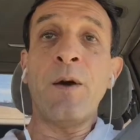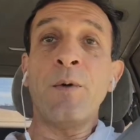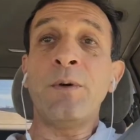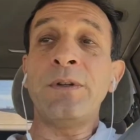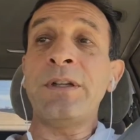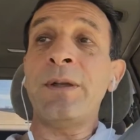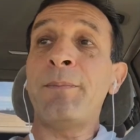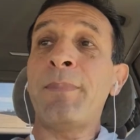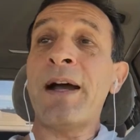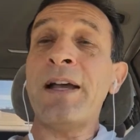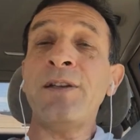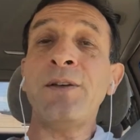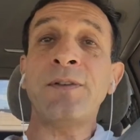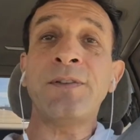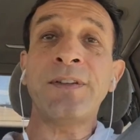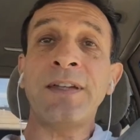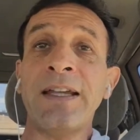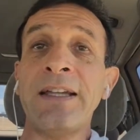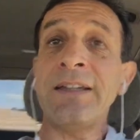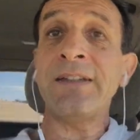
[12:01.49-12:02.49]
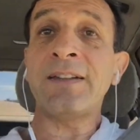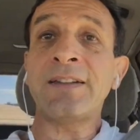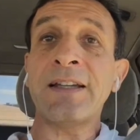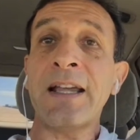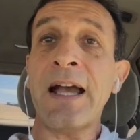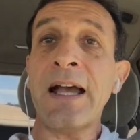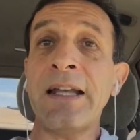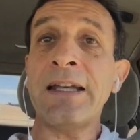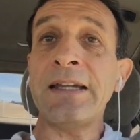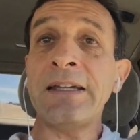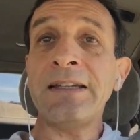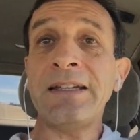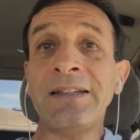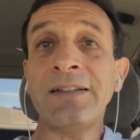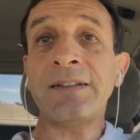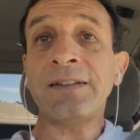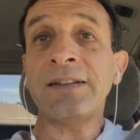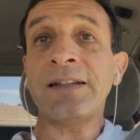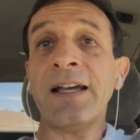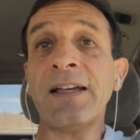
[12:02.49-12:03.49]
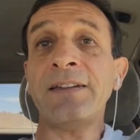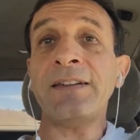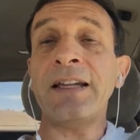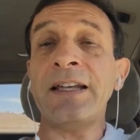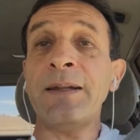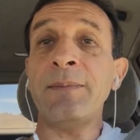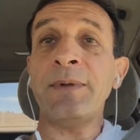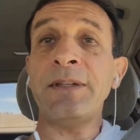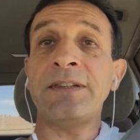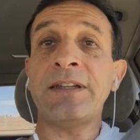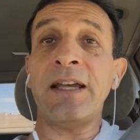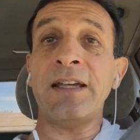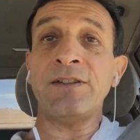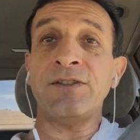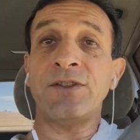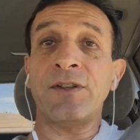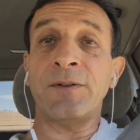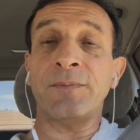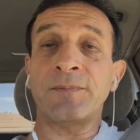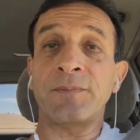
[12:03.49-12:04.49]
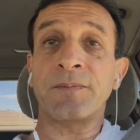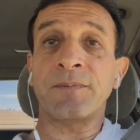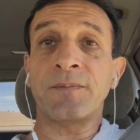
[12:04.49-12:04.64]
The biosense scanning has a limitation.